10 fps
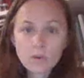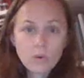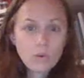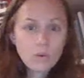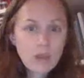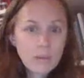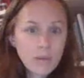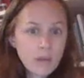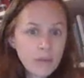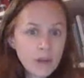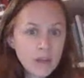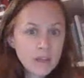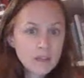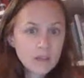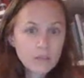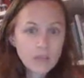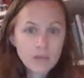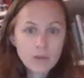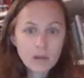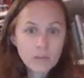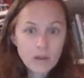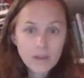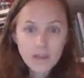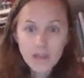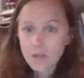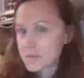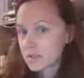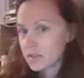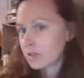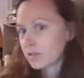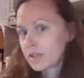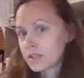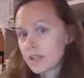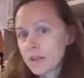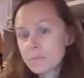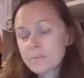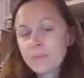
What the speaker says: all in my mind and maybe I'm going absolutely crazy.